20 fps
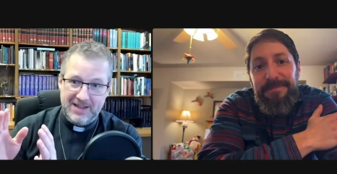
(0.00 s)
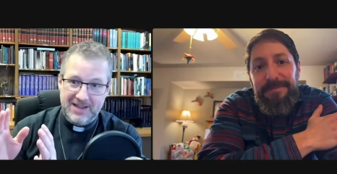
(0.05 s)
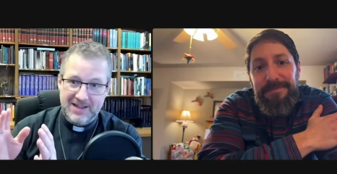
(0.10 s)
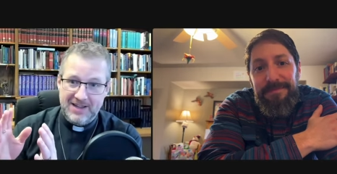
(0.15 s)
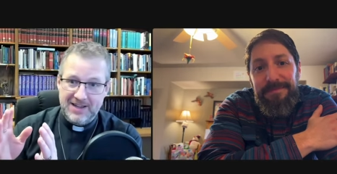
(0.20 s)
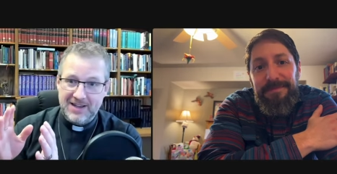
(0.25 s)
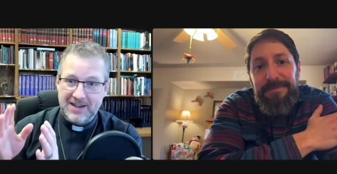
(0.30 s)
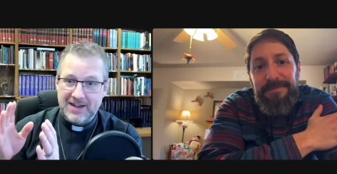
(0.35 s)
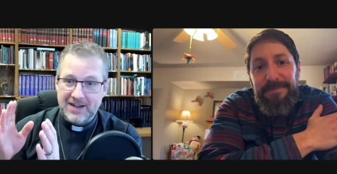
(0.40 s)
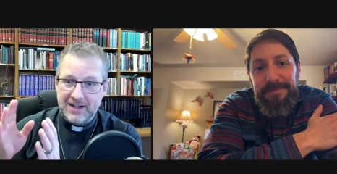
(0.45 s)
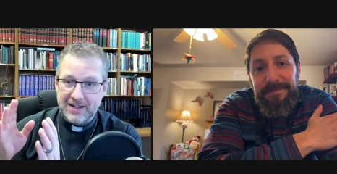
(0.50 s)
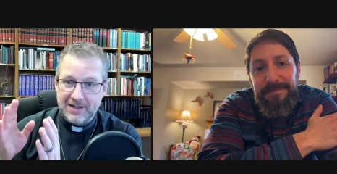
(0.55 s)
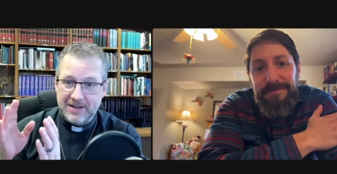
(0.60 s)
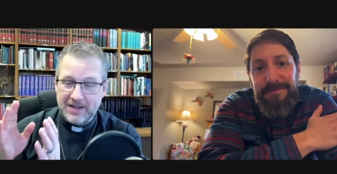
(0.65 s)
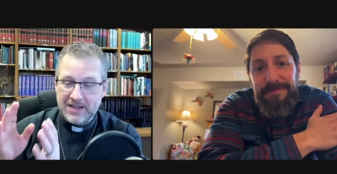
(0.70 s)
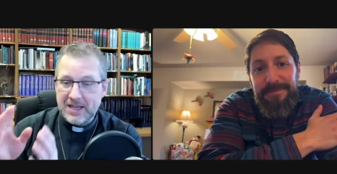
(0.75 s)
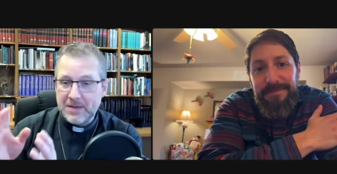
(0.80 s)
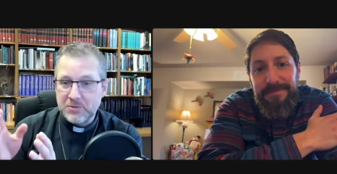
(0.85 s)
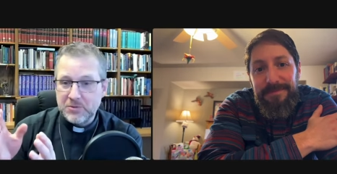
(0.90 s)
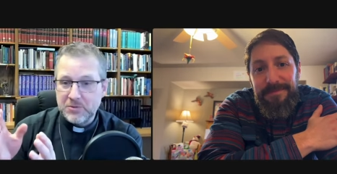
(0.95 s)
Speaker 1: Uh, I
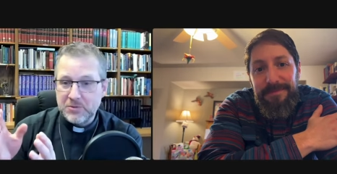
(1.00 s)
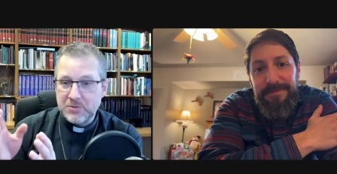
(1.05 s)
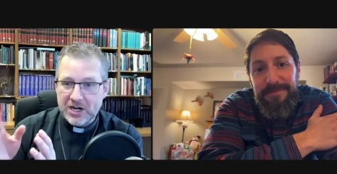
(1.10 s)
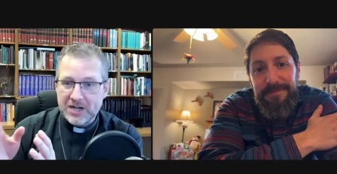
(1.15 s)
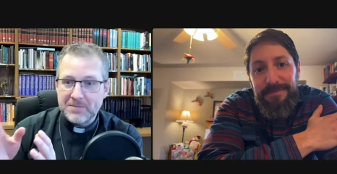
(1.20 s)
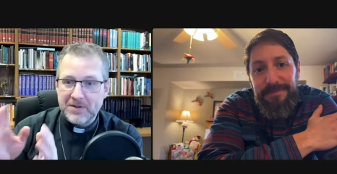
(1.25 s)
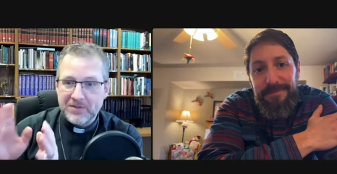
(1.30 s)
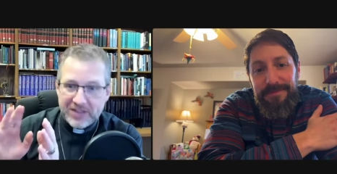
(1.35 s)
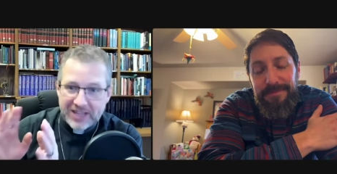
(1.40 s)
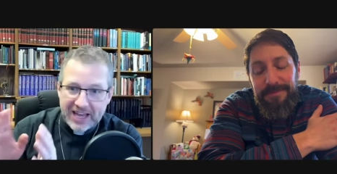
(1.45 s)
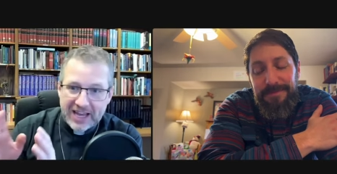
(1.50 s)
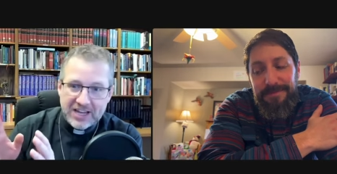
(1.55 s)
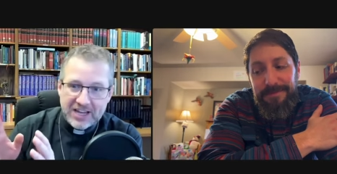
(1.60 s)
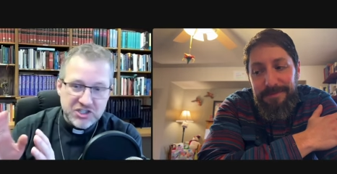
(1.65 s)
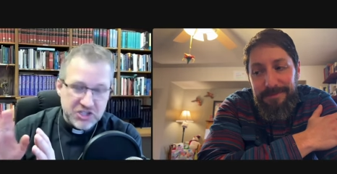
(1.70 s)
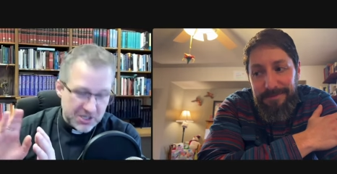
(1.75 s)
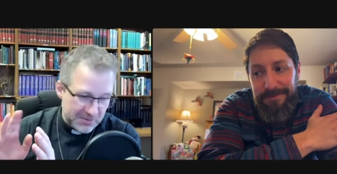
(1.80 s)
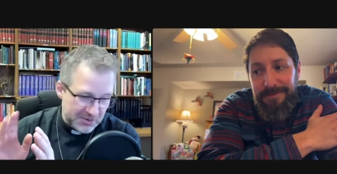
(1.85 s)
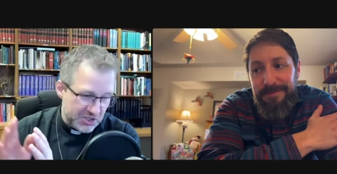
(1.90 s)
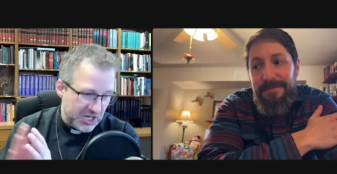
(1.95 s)
keep track of my vacation, how
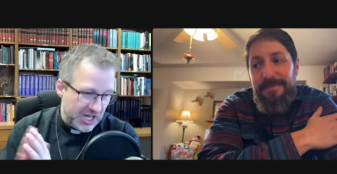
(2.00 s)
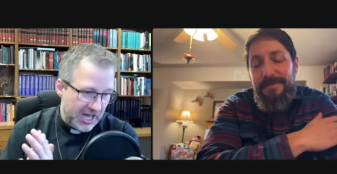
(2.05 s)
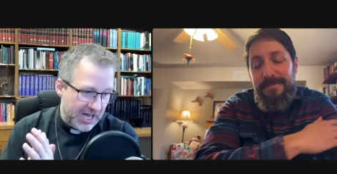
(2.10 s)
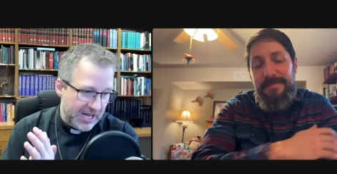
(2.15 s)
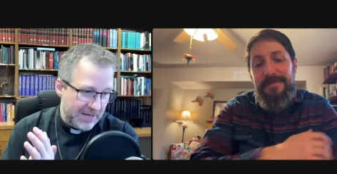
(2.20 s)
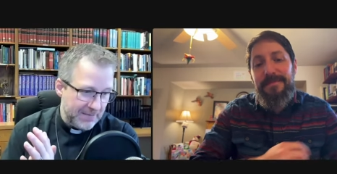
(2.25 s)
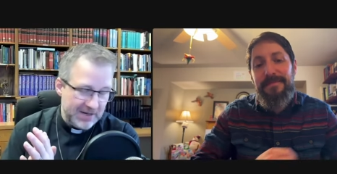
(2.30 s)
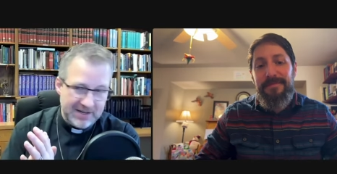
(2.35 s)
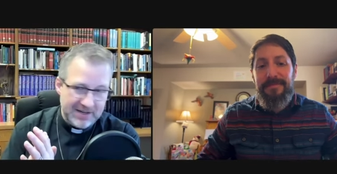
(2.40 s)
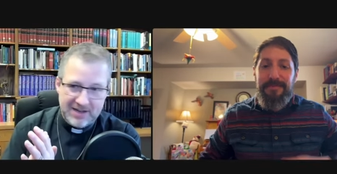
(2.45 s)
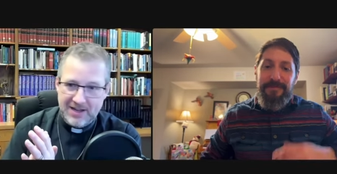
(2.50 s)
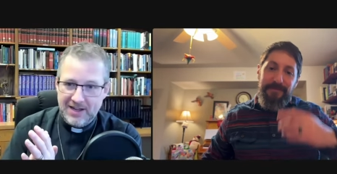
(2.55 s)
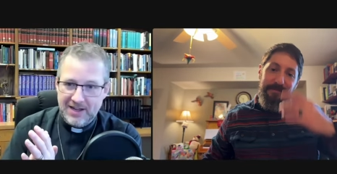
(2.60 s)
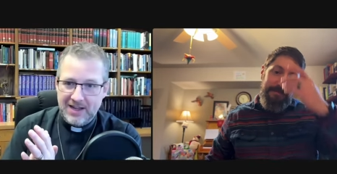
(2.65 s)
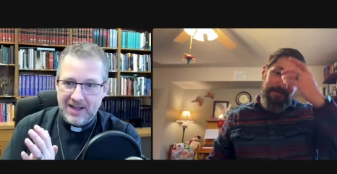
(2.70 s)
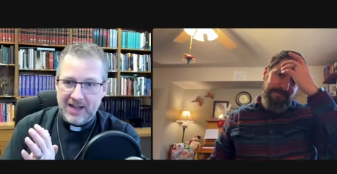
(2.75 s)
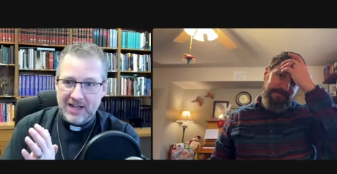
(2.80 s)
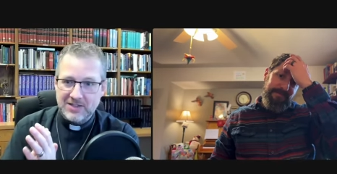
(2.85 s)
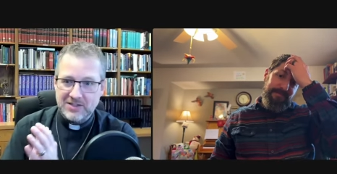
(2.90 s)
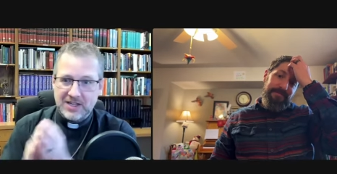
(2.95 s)
much time, and
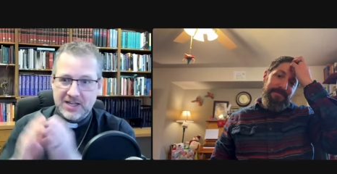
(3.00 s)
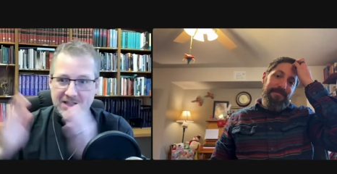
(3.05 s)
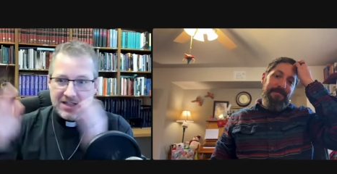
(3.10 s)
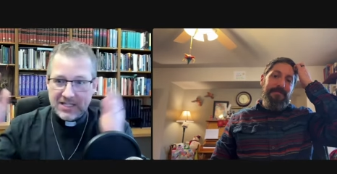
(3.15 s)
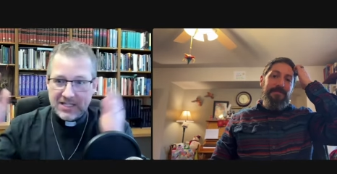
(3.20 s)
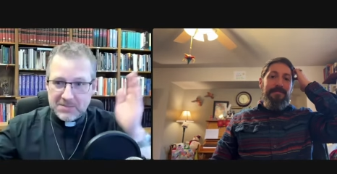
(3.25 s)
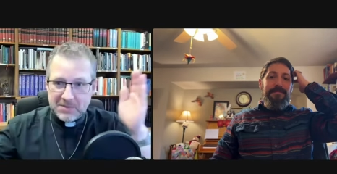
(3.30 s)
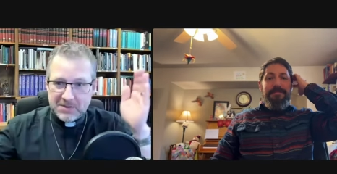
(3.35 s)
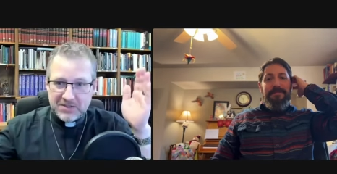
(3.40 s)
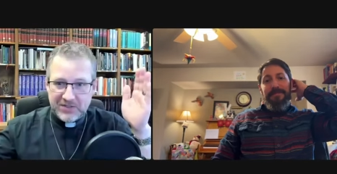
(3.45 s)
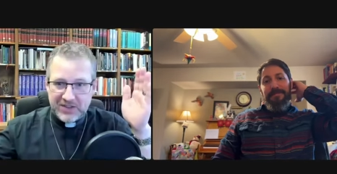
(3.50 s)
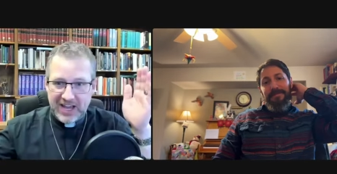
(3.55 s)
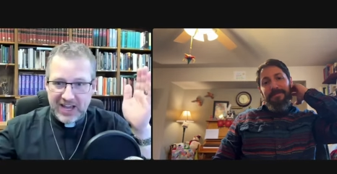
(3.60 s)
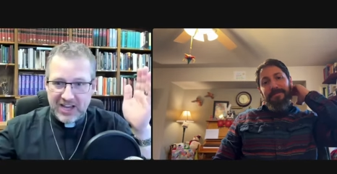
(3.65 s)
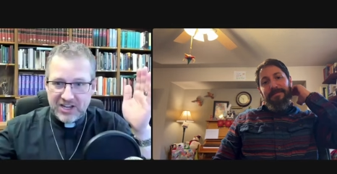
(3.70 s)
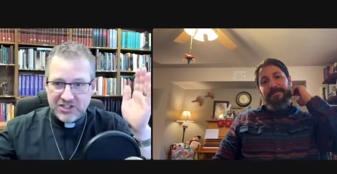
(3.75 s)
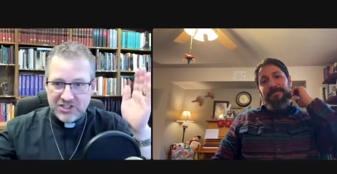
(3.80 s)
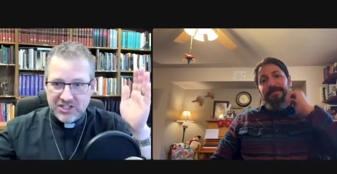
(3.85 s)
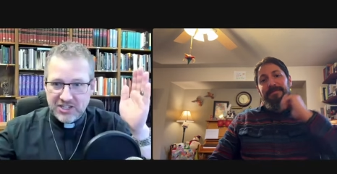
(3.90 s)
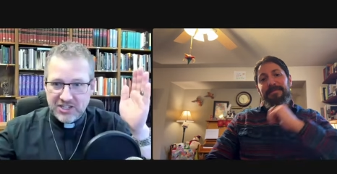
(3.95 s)
and so I get this much
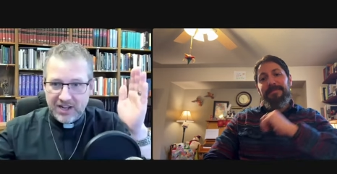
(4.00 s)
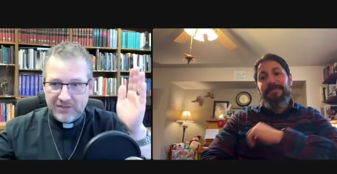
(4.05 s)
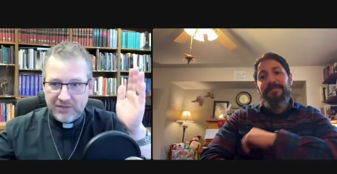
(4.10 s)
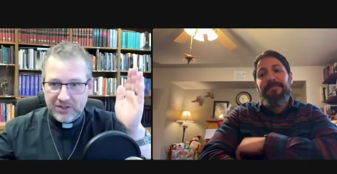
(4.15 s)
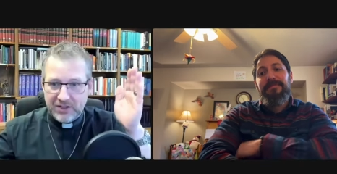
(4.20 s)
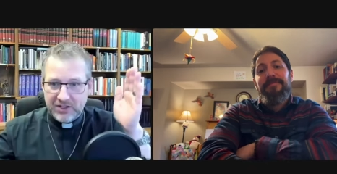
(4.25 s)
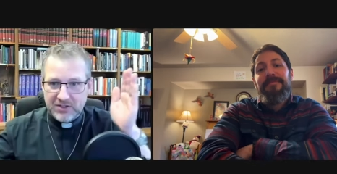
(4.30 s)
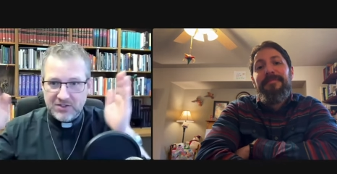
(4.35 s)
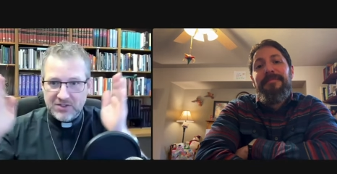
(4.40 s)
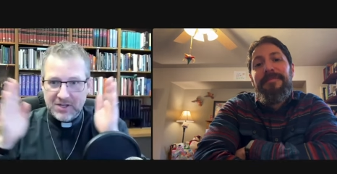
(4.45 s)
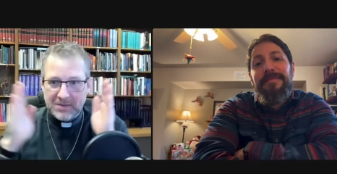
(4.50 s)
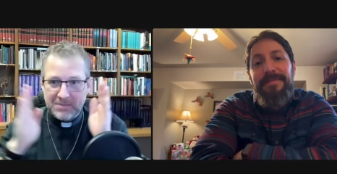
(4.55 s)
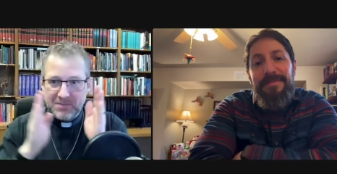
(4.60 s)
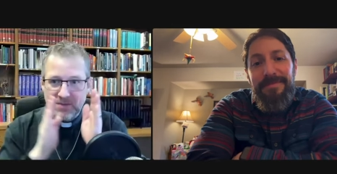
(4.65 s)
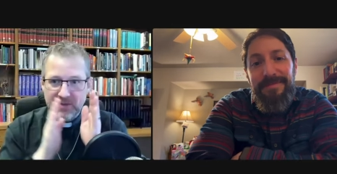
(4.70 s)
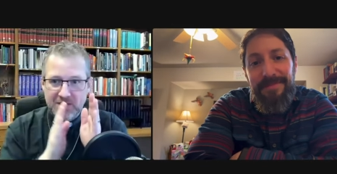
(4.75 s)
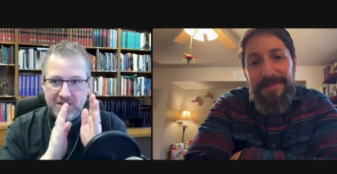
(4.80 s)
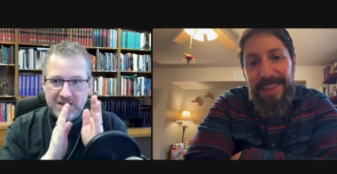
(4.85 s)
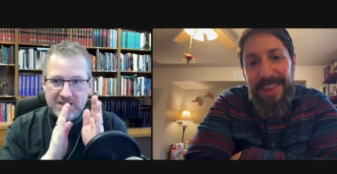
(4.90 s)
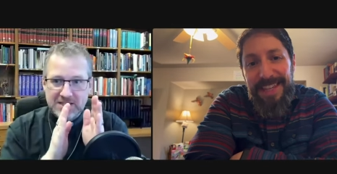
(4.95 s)
vacation, and I've only used up
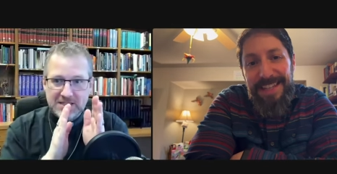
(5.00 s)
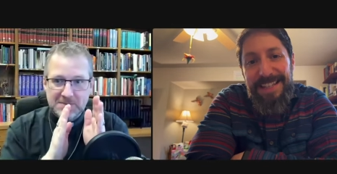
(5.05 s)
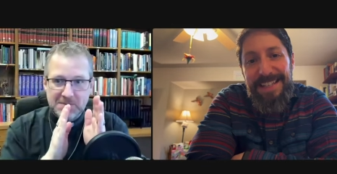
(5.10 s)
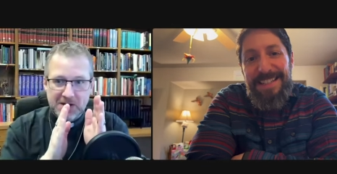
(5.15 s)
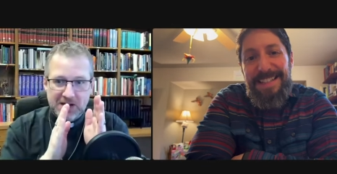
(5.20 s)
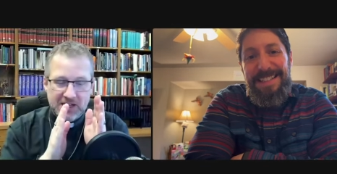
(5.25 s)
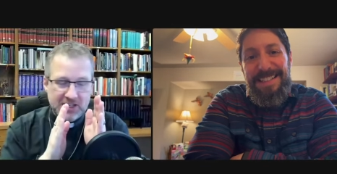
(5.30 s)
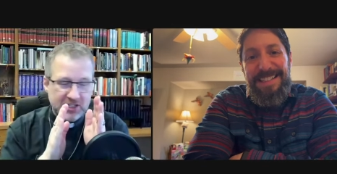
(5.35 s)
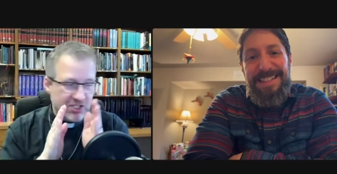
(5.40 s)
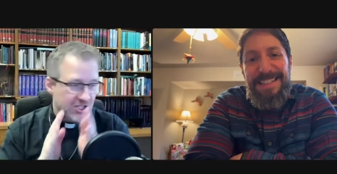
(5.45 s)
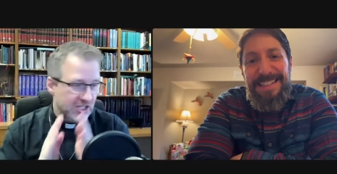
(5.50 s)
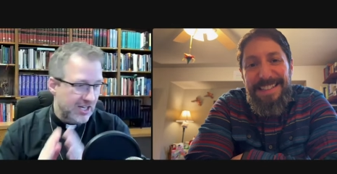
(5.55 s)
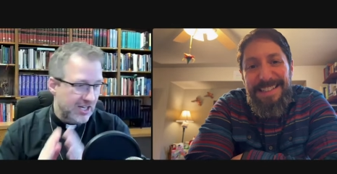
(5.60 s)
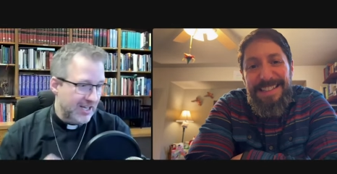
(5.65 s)
this much.